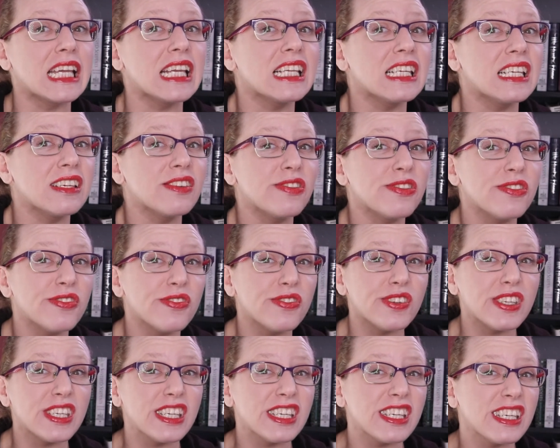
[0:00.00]

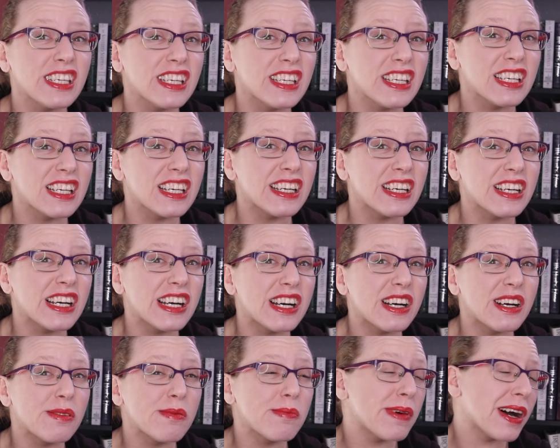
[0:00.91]
iffy
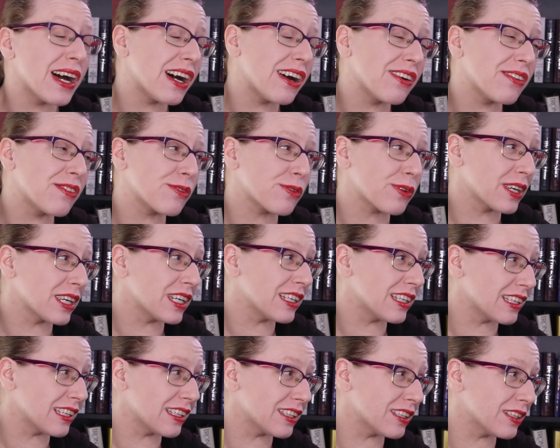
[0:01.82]
about
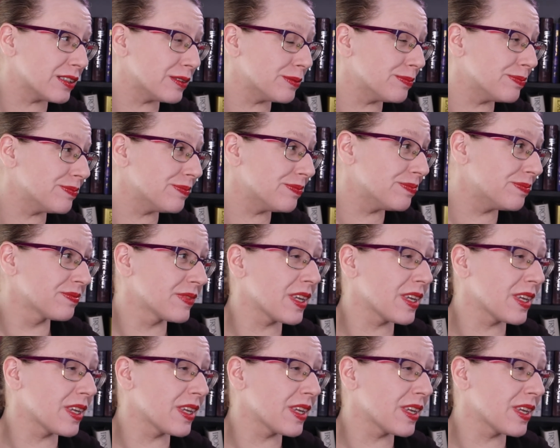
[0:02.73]
reading them.